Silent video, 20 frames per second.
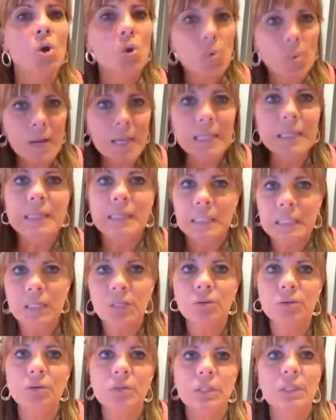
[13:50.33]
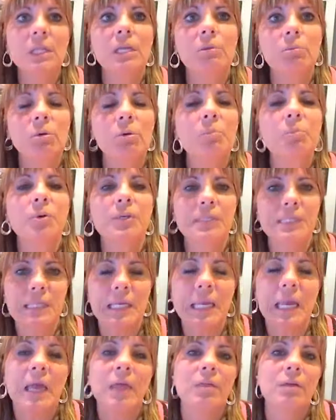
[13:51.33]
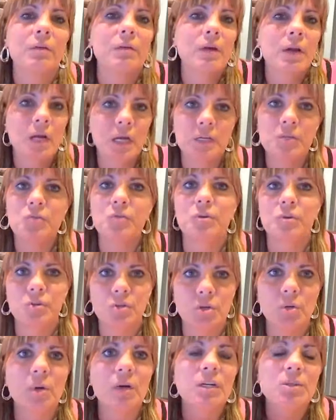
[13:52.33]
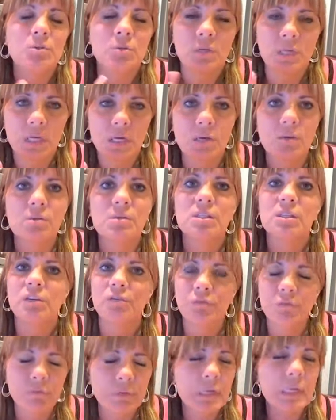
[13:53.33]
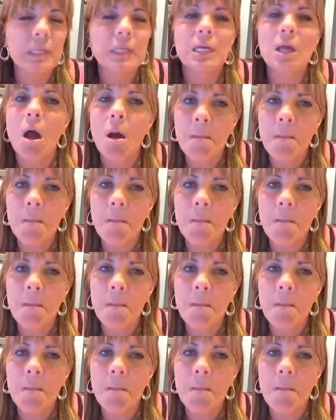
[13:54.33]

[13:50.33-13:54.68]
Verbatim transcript: we literally will put together 100 or 200 years of really